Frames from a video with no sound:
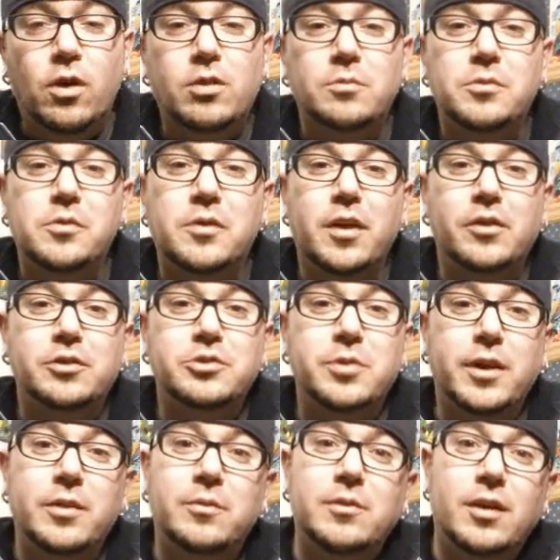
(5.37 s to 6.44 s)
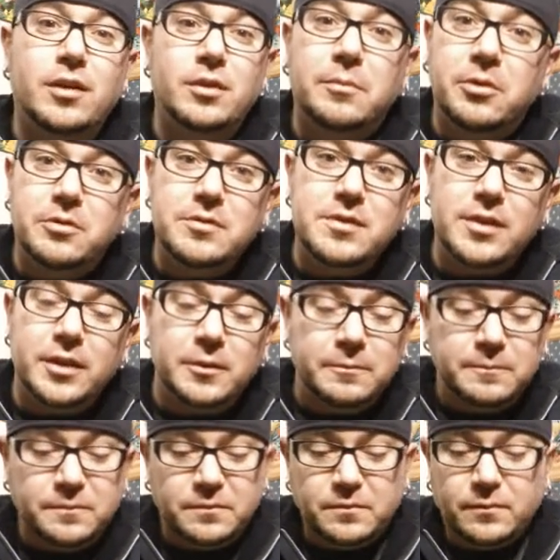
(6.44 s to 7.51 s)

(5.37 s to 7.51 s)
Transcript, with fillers: Welcome to another Trading with RWC.